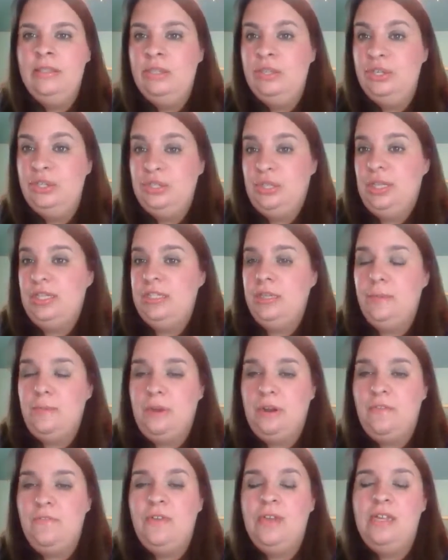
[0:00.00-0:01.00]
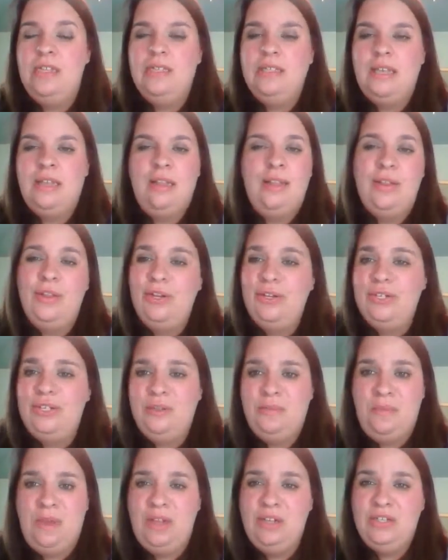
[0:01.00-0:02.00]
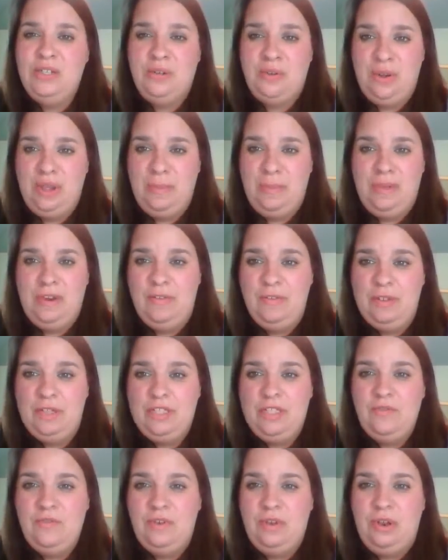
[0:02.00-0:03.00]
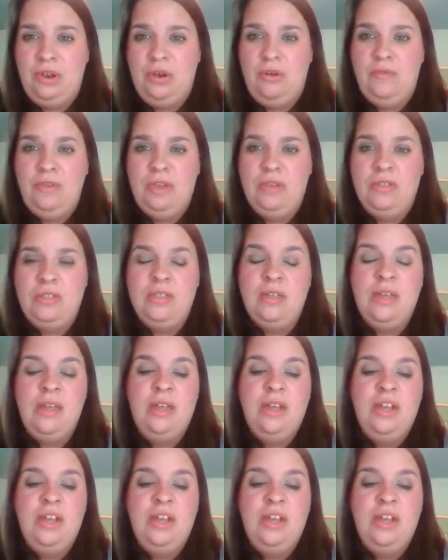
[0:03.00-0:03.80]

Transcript: There's lots of benefits, and then there's some not so great benefits of phone interviews.